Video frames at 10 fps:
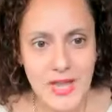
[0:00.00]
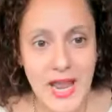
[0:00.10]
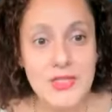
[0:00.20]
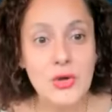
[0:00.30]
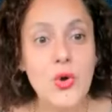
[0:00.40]

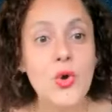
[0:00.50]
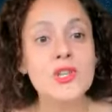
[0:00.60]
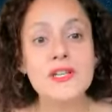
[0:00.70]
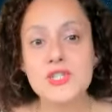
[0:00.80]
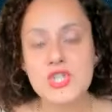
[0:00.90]
And the
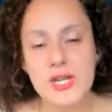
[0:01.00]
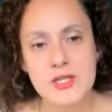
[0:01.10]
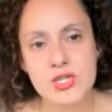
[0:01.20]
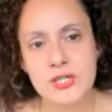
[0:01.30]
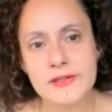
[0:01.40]
calling
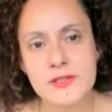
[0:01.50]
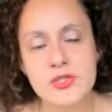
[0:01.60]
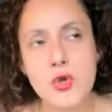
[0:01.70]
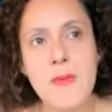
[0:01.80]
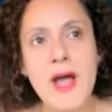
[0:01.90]
changes. And
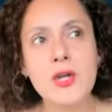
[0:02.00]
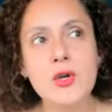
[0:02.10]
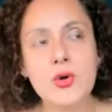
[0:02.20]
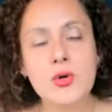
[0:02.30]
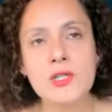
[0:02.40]
so my
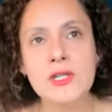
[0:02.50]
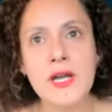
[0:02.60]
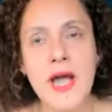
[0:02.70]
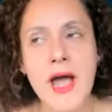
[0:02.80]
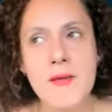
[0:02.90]

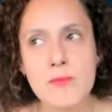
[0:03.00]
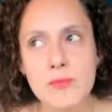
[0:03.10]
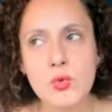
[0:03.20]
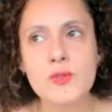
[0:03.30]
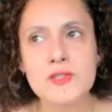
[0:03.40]
calling, I'm
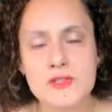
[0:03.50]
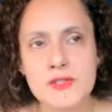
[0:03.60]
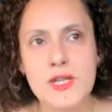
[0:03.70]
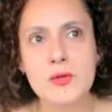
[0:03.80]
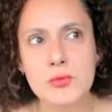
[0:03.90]
going to
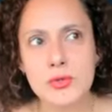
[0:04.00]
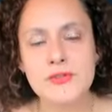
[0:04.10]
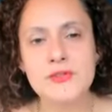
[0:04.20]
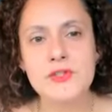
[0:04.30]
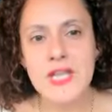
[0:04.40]
say,
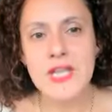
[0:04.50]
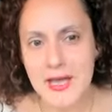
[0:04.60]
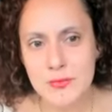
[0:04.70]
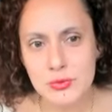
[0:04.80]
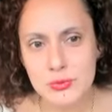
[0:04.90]
was the
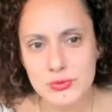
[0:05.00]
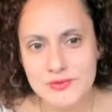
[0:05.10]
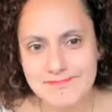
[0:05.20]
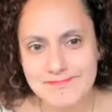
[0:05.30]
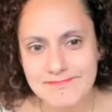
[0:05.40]
animals.
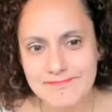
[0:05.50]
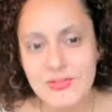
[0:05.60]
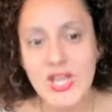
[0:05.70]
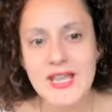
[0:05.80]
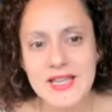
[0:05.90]

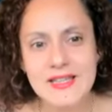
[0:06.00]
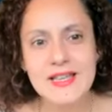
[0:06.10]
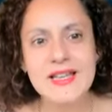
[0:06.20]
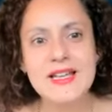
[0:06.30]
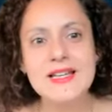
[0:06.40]
They
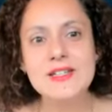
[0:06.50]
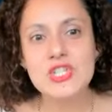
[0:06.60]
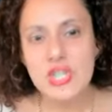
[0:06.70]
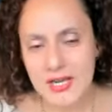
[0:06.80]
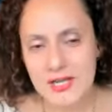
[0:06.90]
mm.
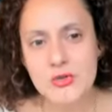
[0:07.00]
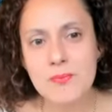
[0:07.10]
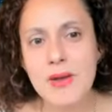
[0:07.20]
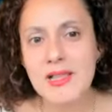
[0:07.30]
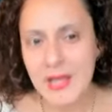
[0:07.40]

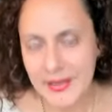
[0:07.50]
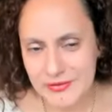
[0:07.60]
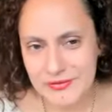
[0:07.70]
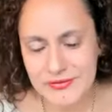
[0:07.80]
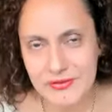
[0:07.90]
changed my
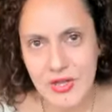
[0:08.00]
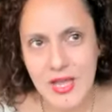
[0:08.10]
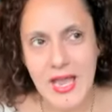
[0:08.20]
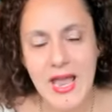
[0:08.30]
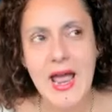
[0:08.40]
life.
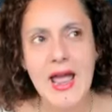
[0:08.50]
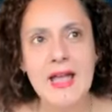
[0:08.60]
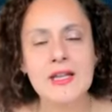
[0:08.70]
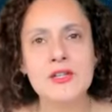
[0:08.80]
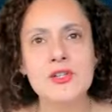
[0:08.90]

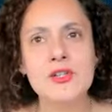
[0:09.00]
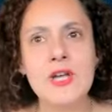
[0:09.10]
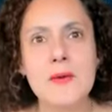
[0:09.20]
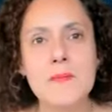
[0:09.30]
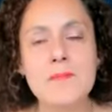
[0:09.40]
and
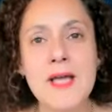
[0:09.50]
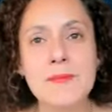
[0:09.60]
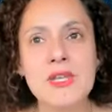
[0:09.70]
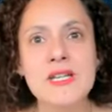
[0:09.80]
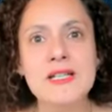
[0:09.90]
by
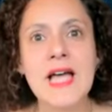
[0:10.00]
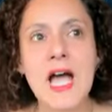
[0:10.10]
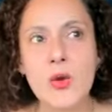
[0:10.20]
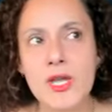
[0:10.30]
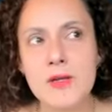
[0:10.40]
me
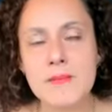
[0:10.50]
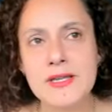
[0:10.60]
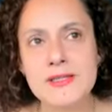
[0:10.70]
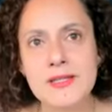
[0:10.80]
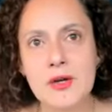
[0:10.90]
allowing
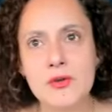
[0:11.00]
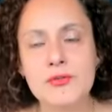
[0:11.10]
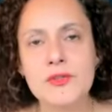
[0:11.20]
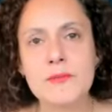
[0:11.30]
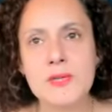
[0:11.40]

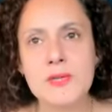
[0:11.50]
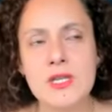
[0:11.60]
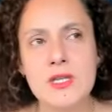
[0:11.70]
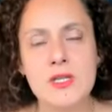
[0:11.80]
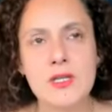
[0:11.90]
myself to
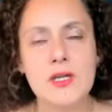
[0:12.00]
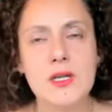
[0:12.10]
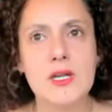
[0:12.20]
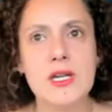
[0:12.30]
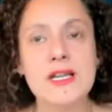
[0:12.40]
be
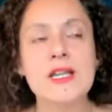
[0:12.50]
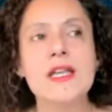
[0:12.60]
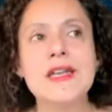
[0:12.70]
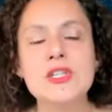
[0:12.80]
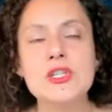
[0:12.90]

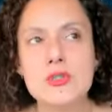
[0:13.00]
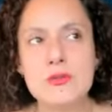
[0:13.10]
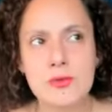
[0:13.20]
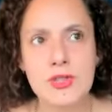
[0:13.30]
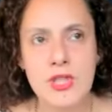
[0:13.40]

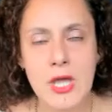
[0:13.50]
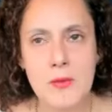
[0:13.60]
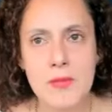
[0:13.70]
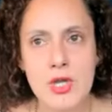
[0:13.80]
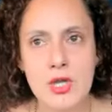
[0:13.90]
engaged with
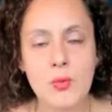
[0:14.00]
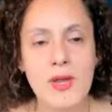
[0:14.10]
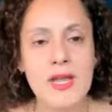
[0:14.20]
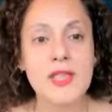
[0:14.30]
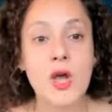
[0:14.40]
them in a
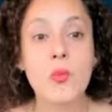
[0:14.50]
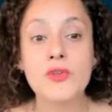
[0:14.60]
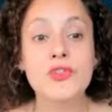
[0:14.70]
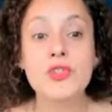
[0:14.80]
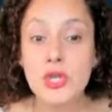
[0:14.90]
way that
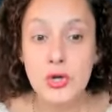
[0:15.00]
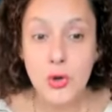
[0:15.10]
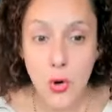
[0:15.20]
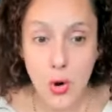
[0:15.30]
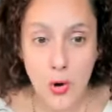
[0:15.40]
wasn't the
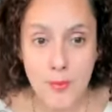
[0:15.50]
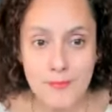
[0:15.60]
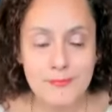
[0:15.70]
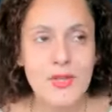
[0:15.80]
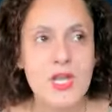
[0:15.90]
norm,